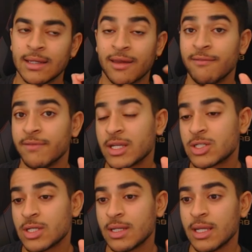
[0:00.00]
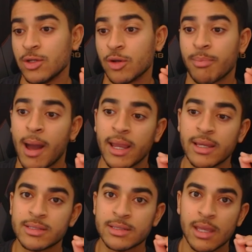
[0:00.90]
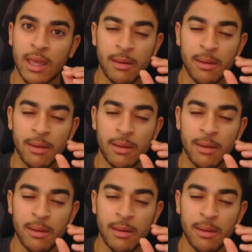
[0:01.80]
conviction in your bias,